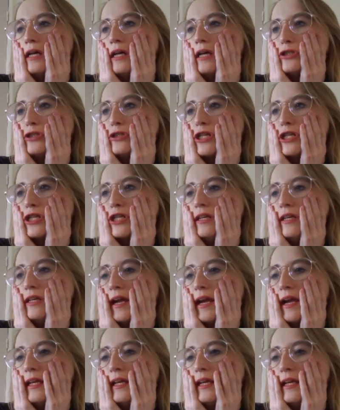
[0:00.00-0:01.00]

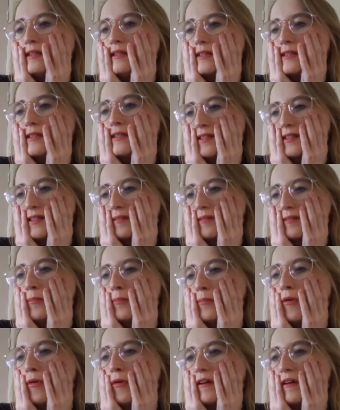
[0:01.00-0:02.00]
she is
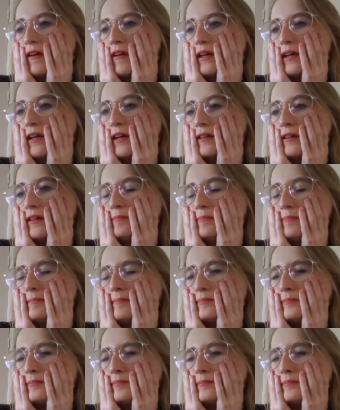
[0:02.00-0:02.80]
more of a,